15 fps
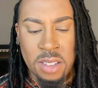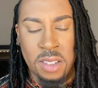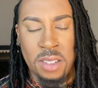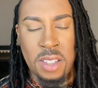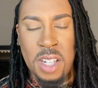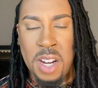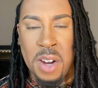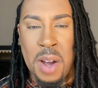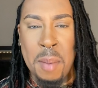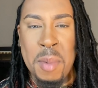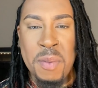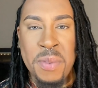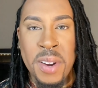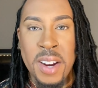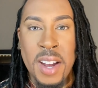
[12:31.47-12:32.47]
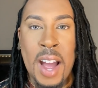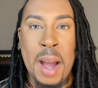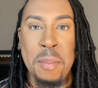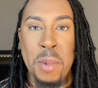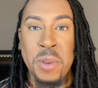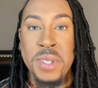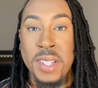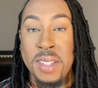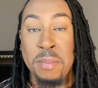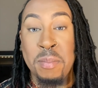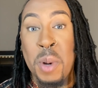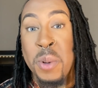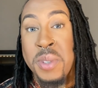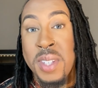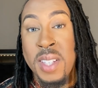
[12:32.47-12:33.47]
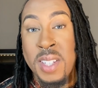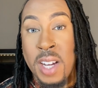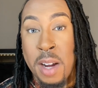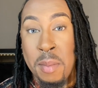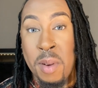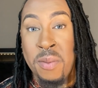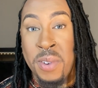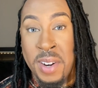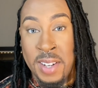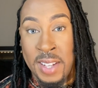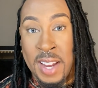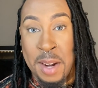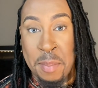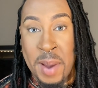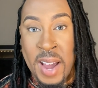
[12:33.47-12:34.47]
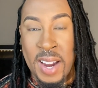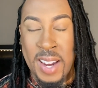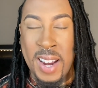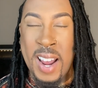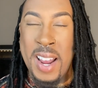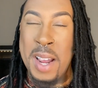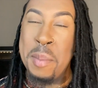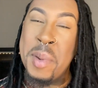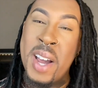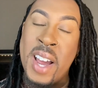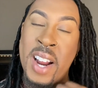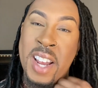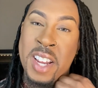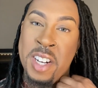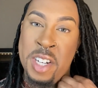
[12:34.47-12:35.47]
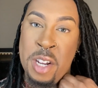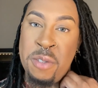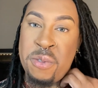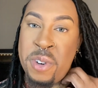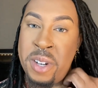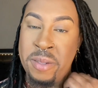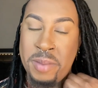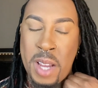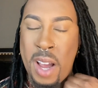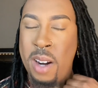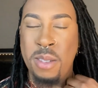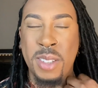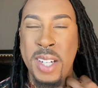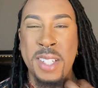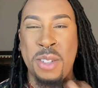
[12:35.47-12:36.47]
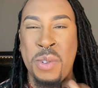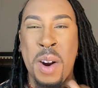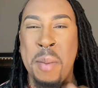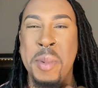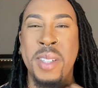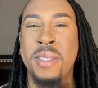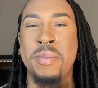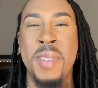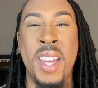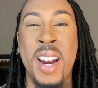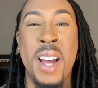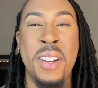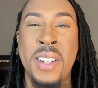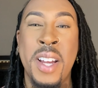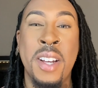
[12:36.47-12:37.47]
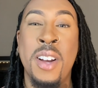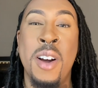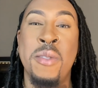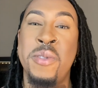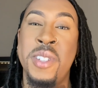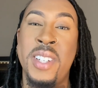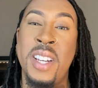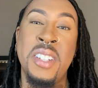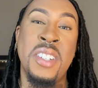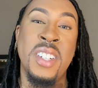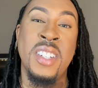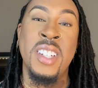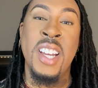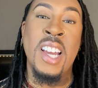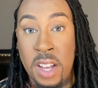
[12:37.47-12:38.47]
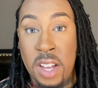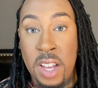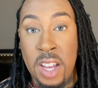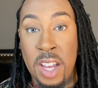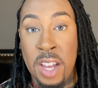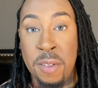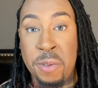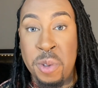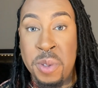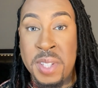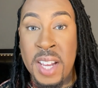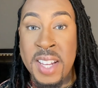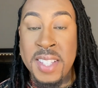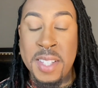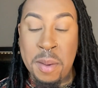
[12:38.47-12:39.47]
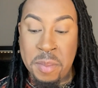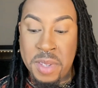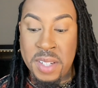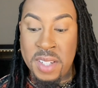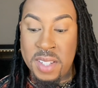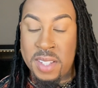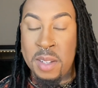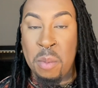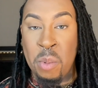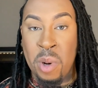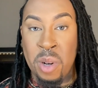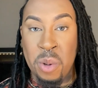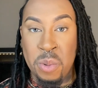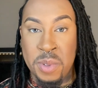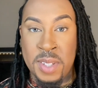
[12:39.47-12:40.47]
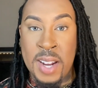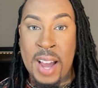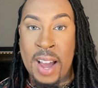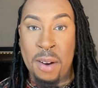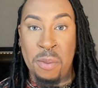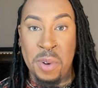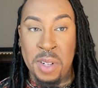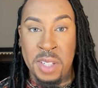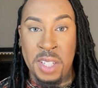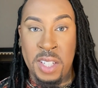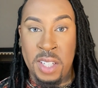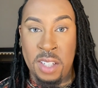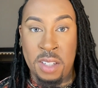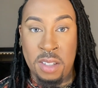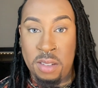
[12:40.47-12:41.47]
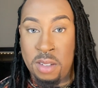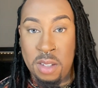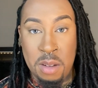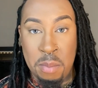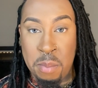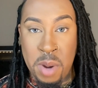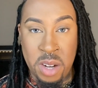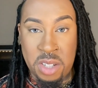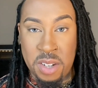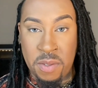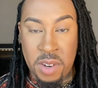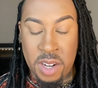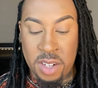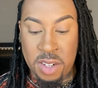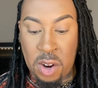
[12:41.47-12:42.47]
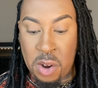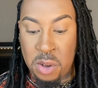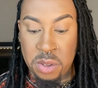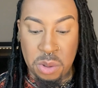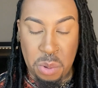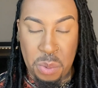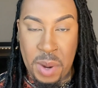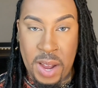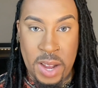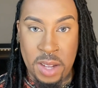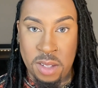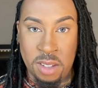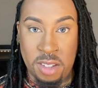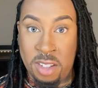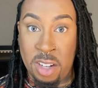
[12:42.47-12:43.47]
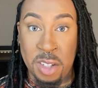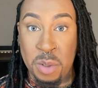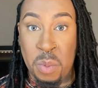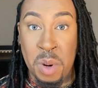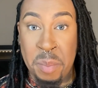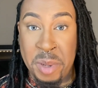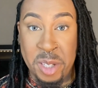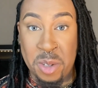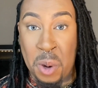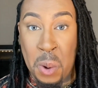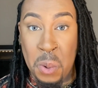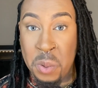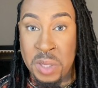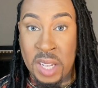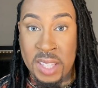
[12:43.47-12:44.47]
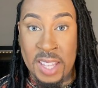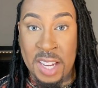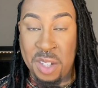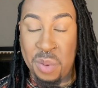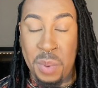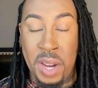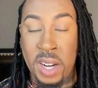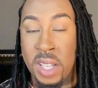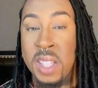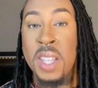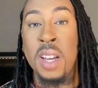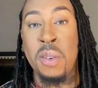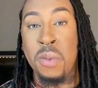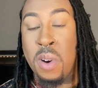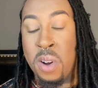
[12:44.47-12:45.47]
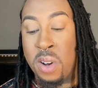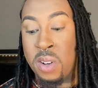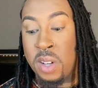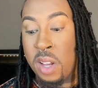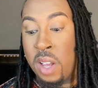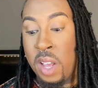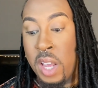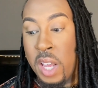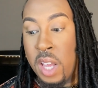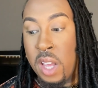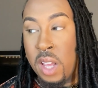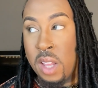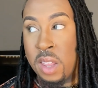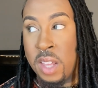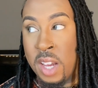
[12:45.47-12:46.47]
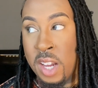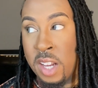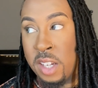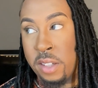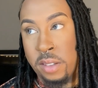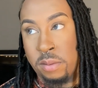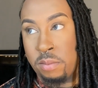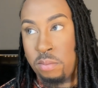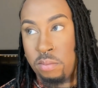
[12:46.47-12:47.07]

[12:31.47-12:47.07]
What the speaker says: most of the time I'm very laid back and I am kind of indifferent. I don't like drama and I don't like confrontation. If you say something to someone who's not really much of an adult, who doesn't want to be told that they do anything wrong, then